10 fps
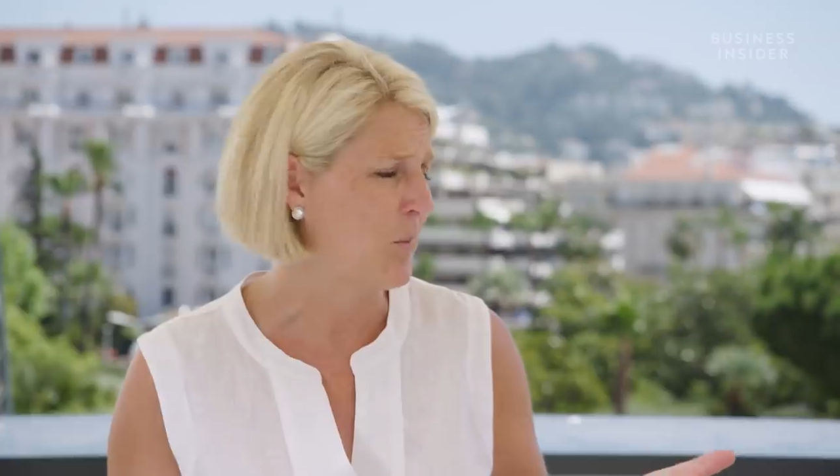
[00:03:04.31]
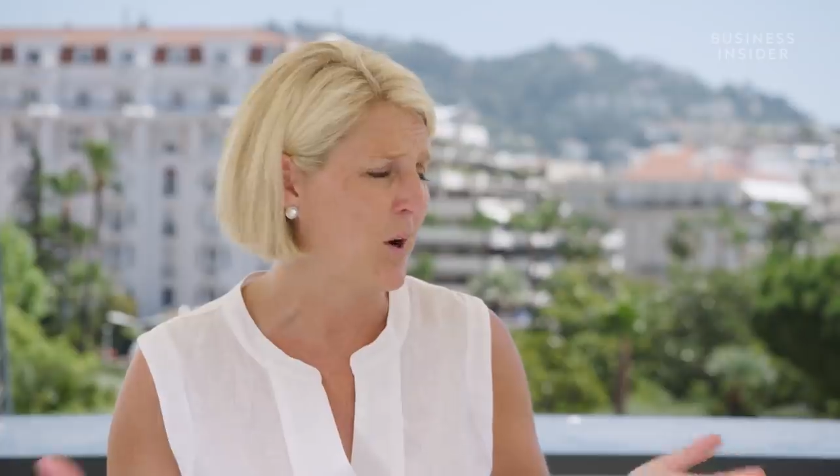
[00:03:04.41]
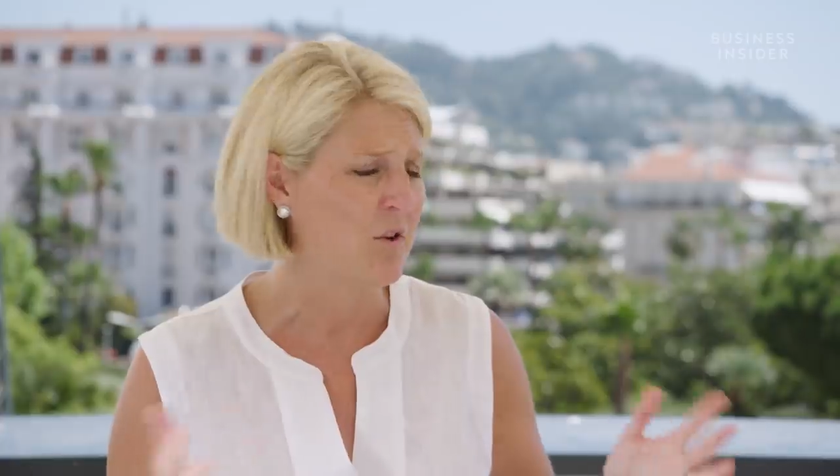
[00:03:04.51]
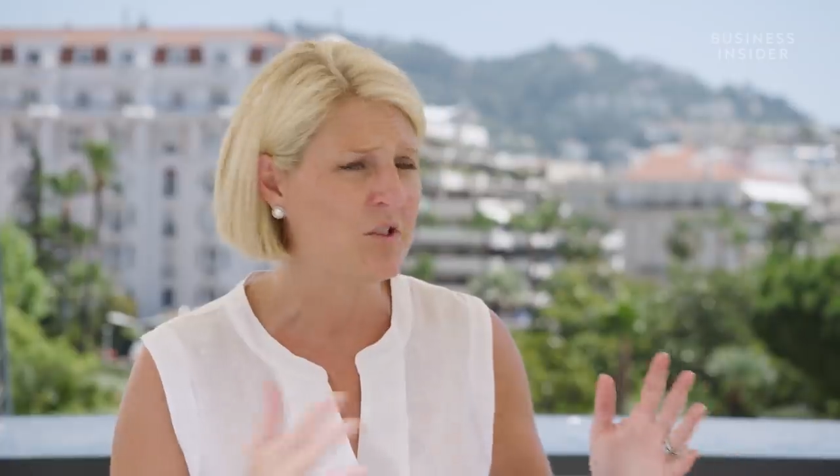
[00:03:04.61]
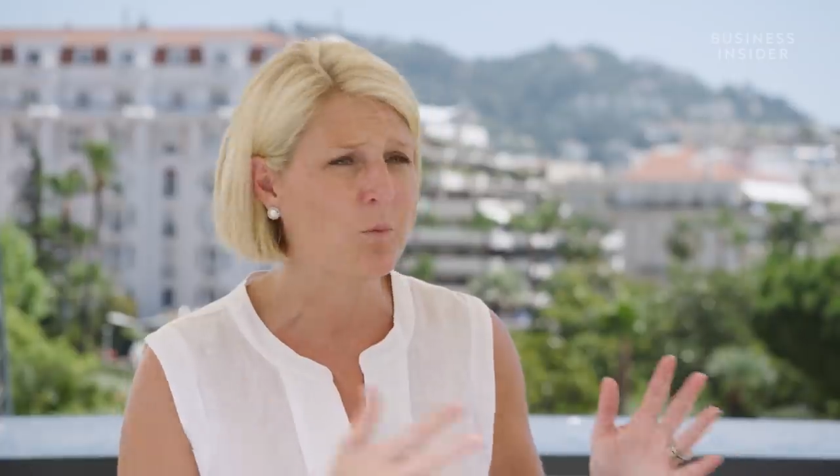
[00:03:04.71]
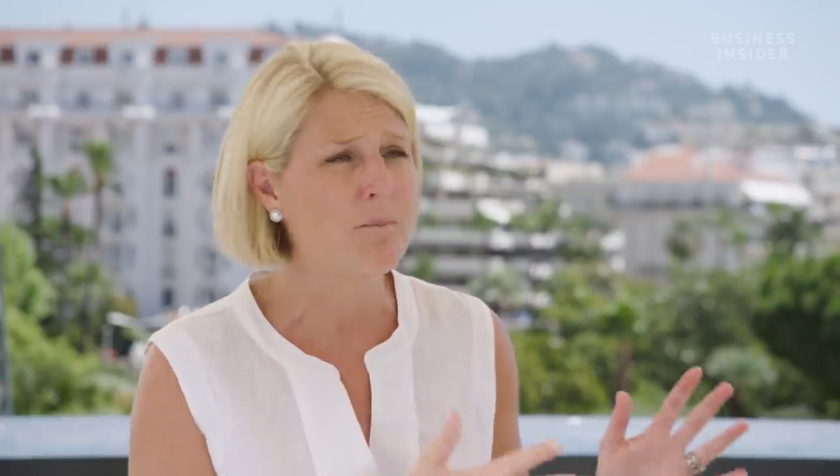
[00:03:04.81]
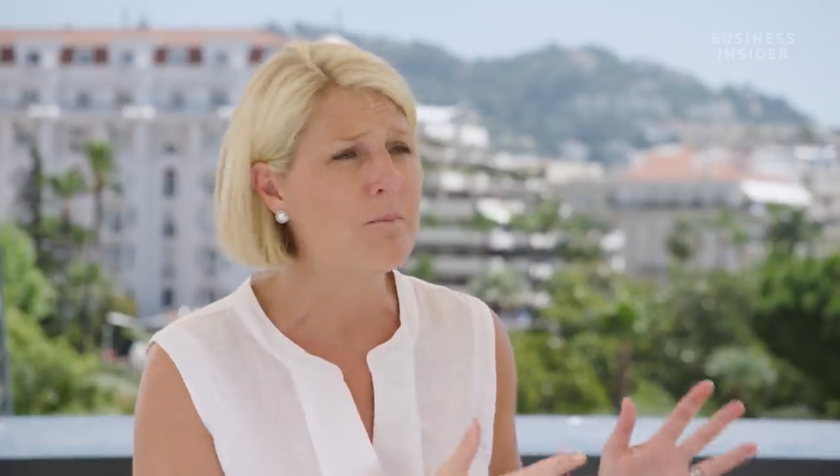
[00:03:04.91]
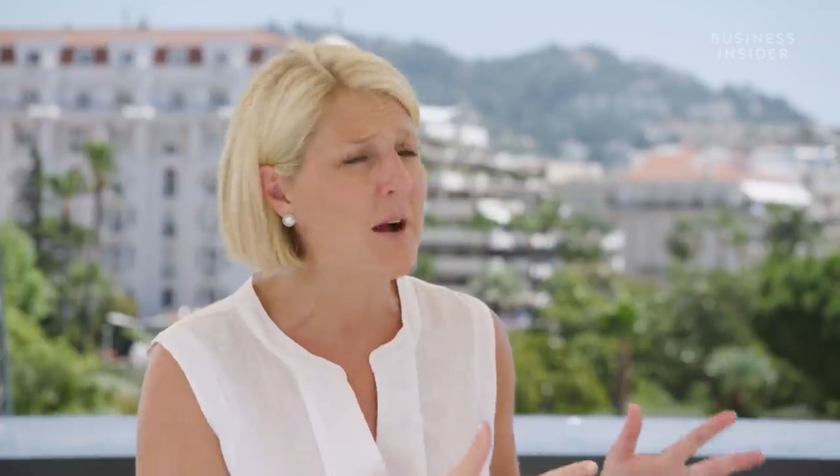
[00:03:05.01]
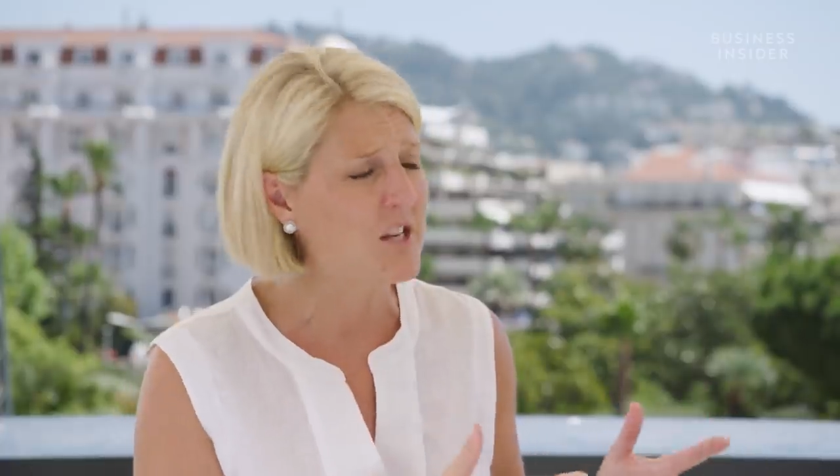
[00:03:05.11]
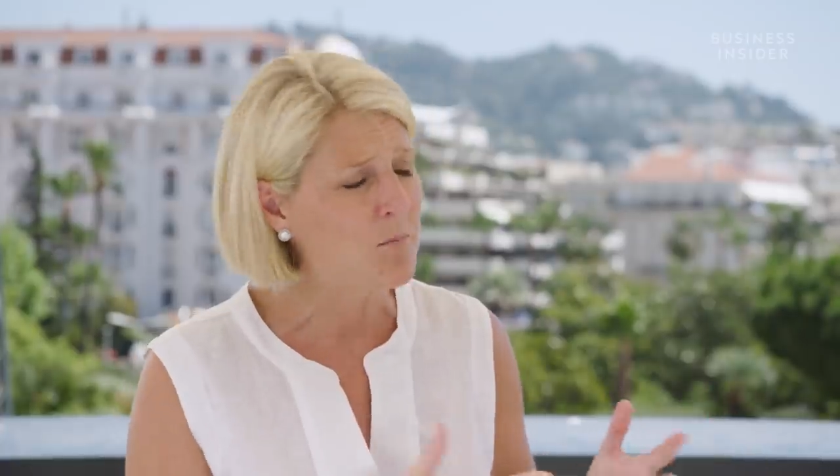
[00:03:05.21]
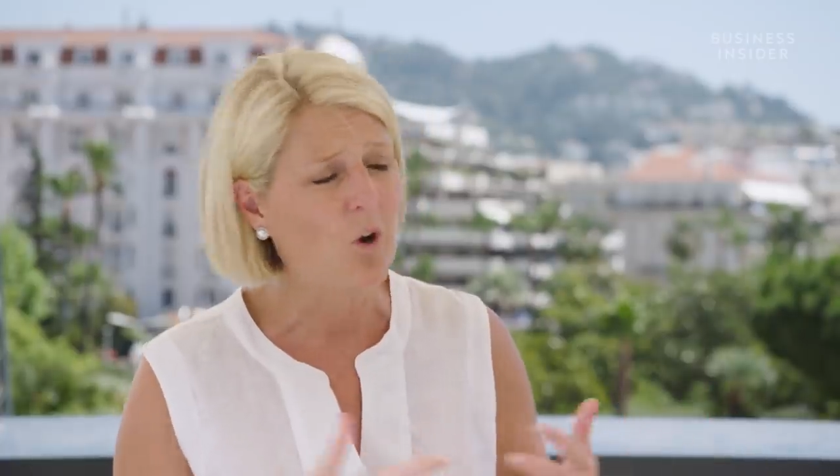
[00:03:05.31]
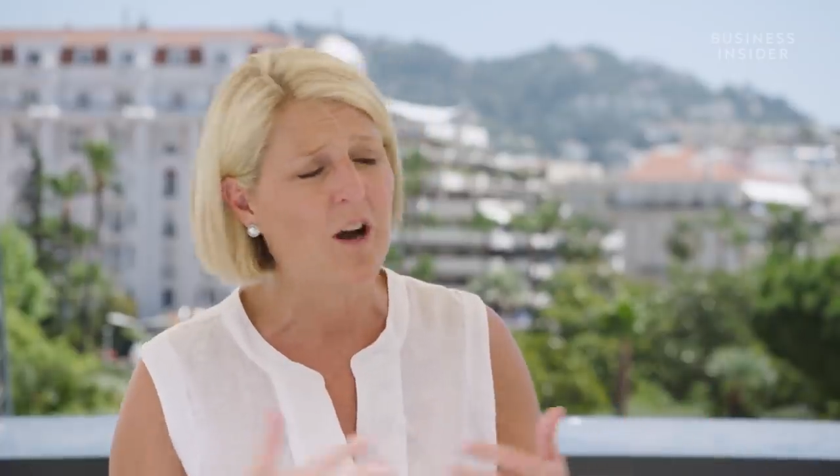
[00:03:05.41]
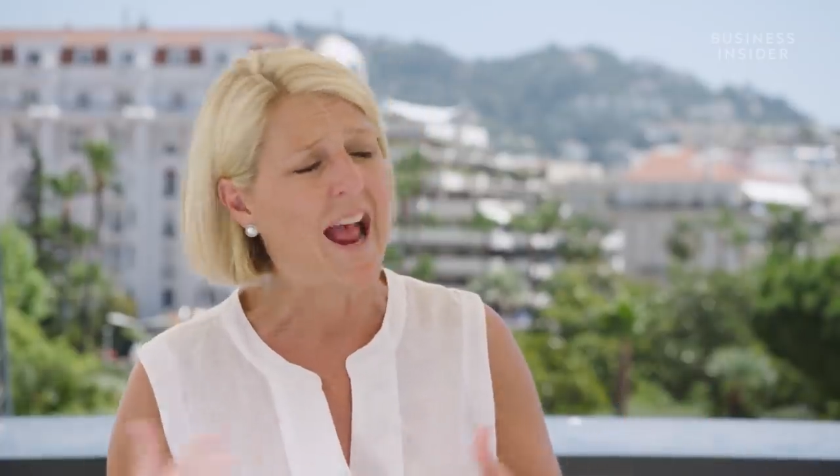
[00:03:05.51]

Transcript: approach. We're much more